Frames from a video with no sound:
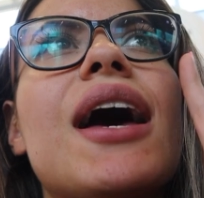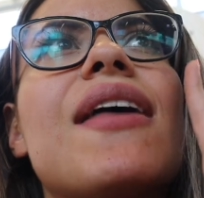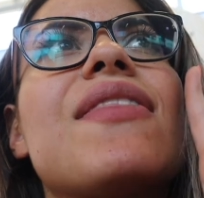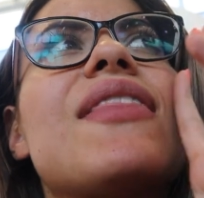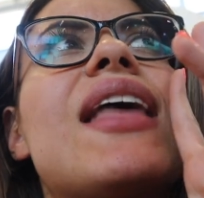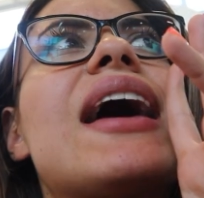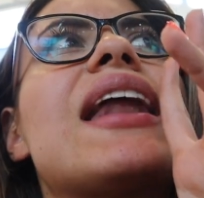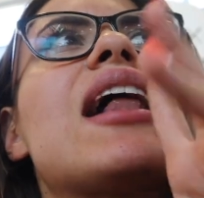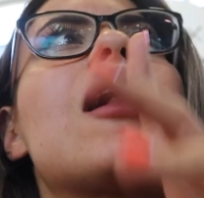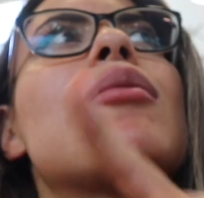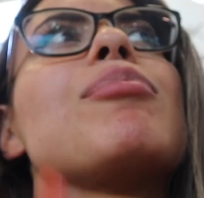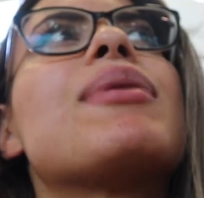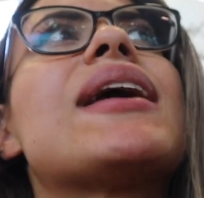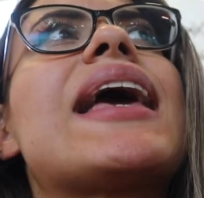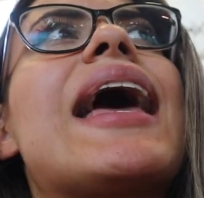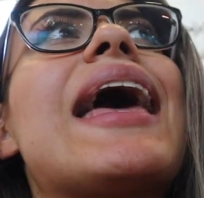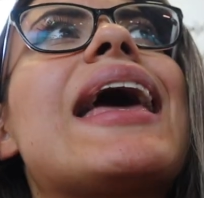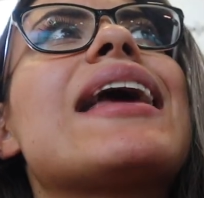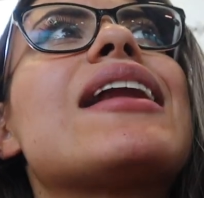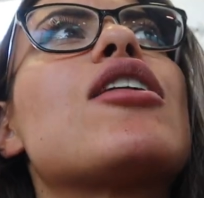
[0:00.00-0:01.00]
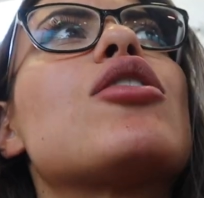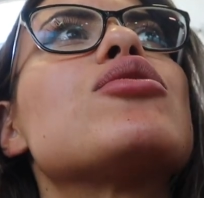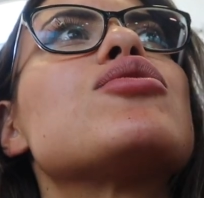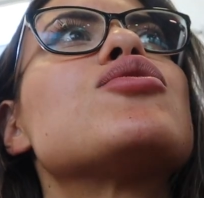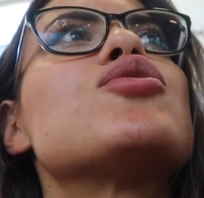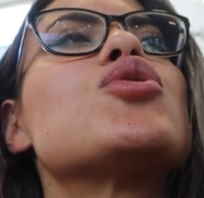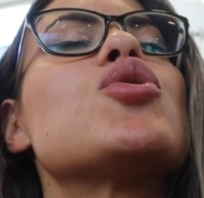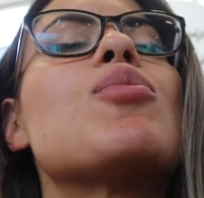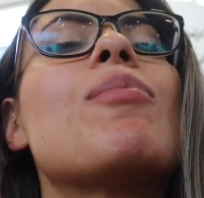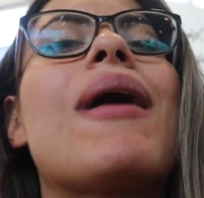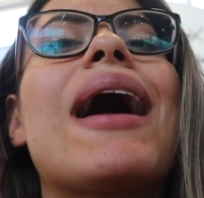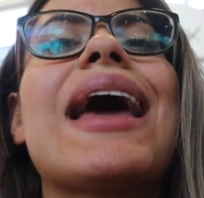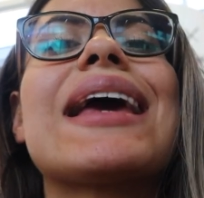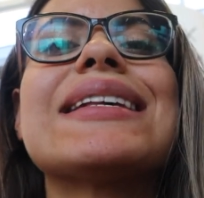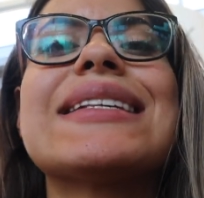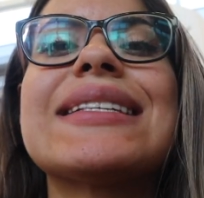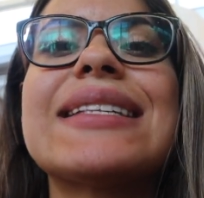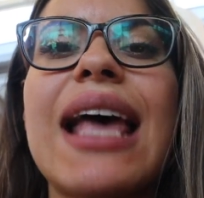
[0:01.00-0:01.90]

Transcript: and then I'll be getting on to my